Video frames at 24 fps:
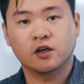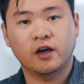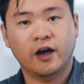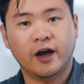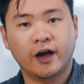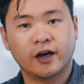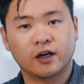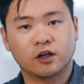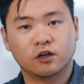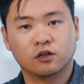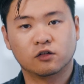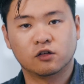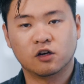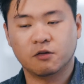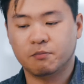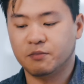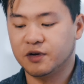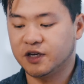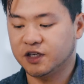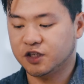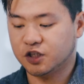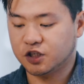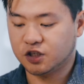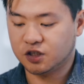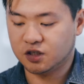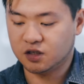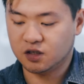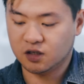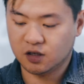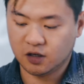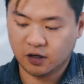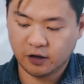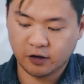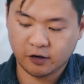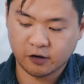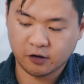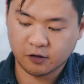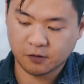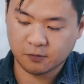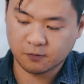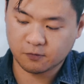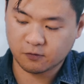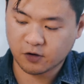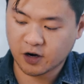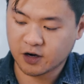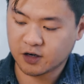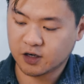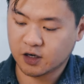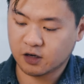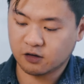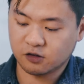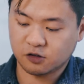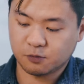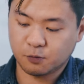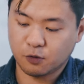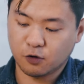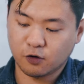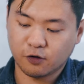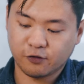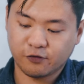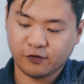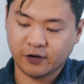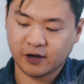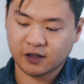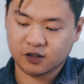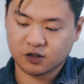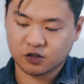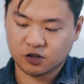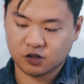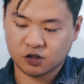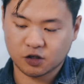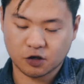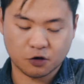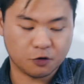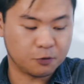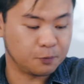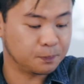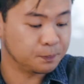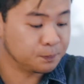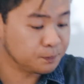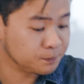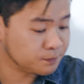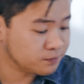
angle a bit. Right now it's perfect, so